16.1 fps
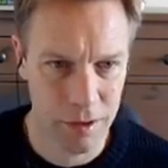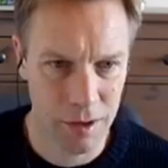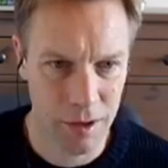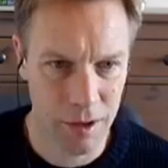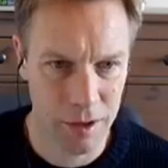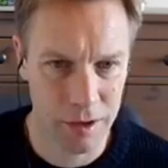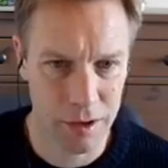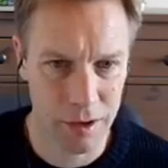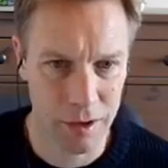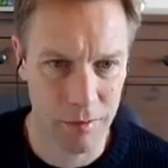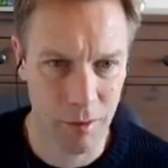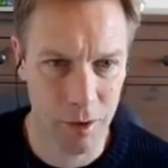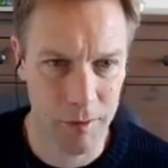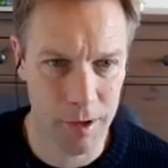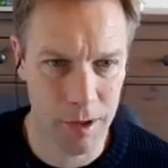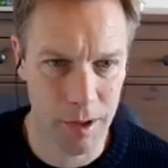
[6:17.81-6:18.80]
And actually, at the
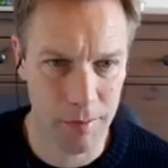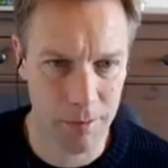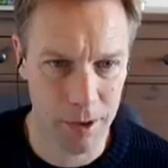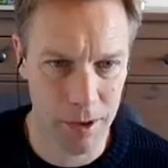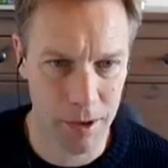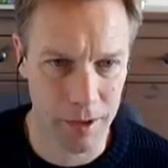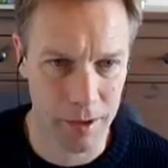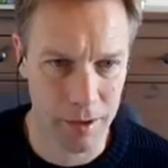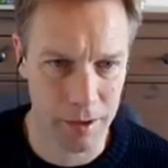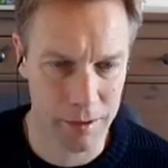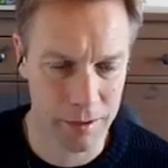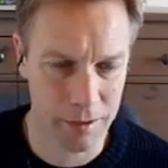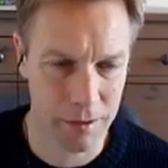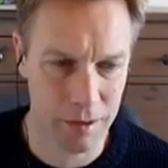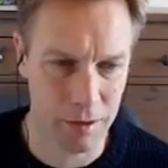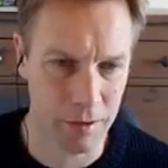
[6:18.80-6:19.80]
moment, they're panicking.
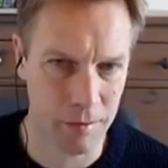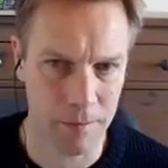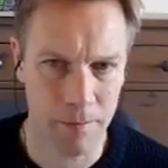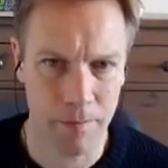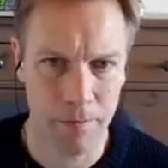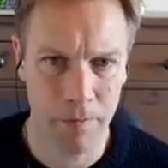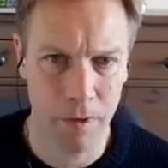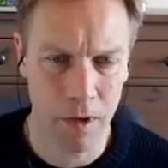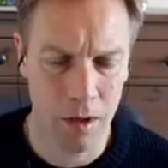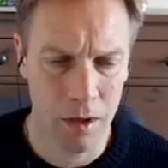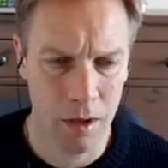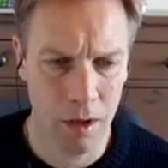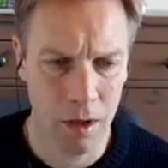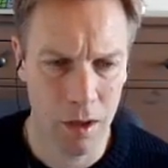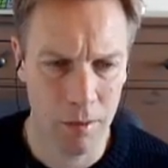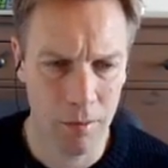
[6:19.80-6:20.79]
So
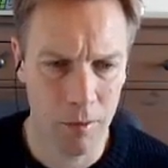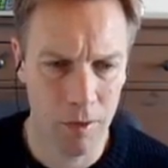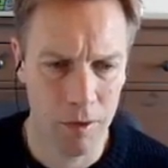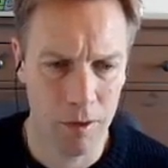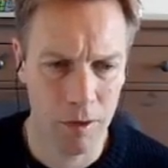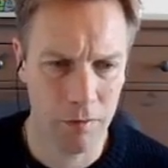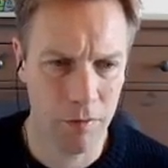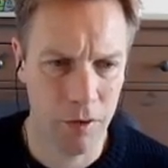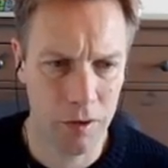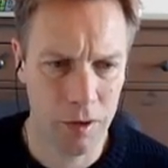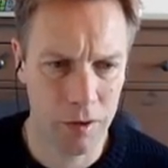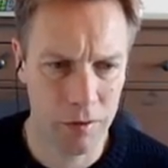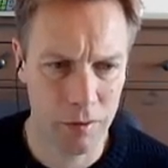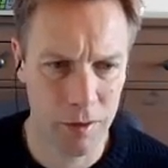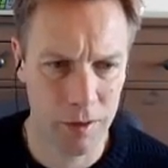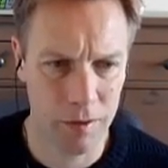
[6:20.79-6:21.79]
um, we've got a few
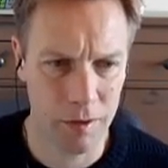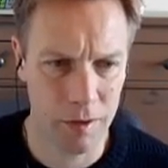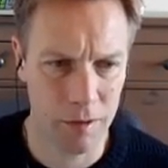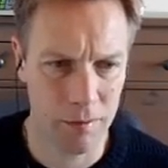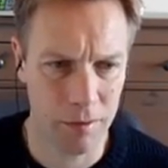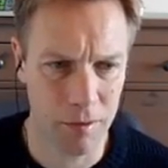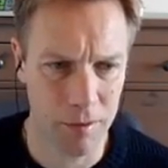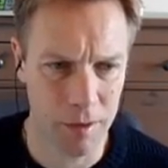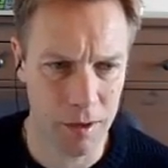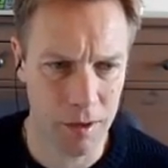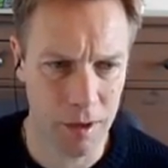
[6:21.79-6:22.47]
things we need to implement.